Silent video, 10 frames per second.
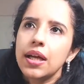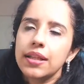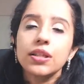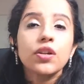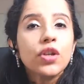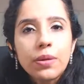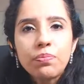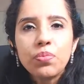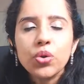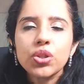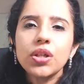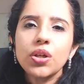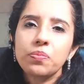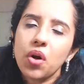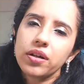And then you have to keep posting your
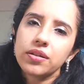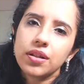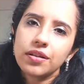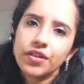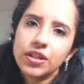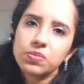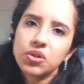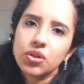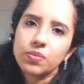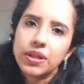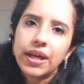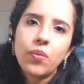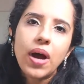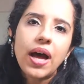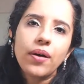progress on the Facebook group. You're like,
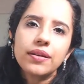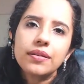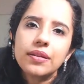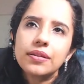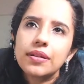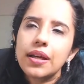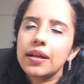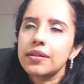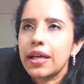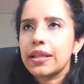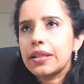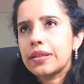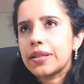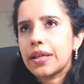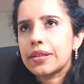wow, I did this stage and I did
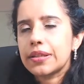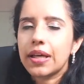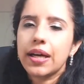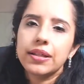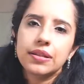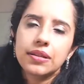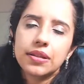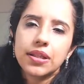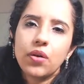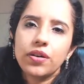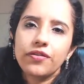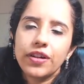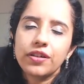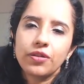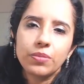this exercise and this is how it
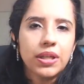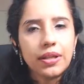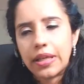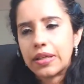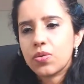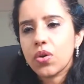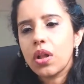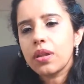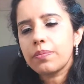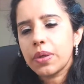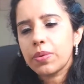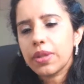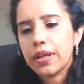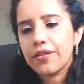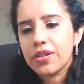felt for me. And that's what all the people
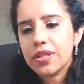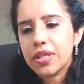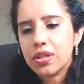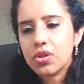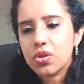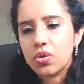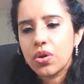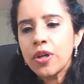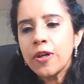at different stages do.